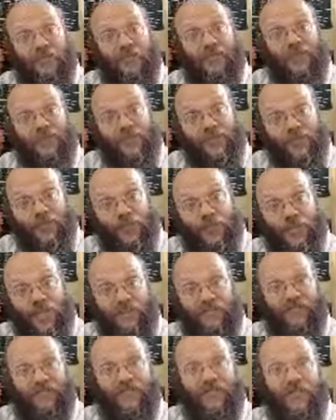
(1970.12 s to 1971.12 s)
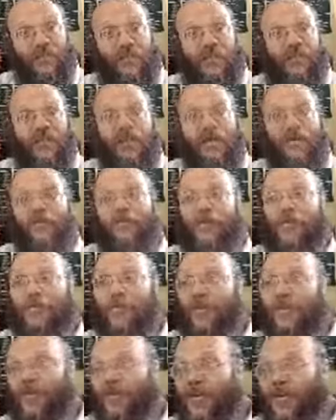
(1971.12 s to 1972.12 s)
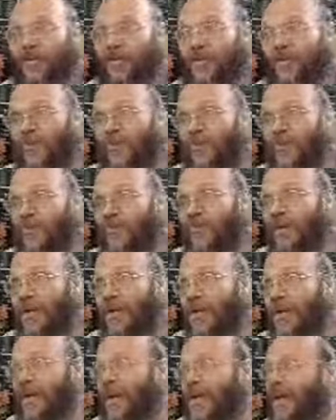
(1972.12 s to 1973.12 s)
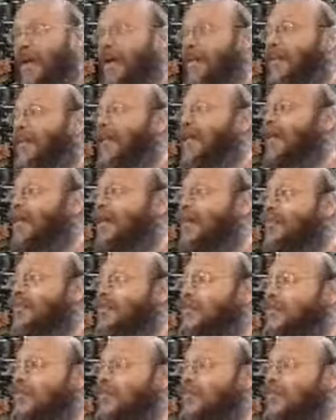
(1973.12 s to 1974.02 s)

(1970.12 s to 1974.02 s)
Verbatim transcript: after Musaf, people do kiddush, and then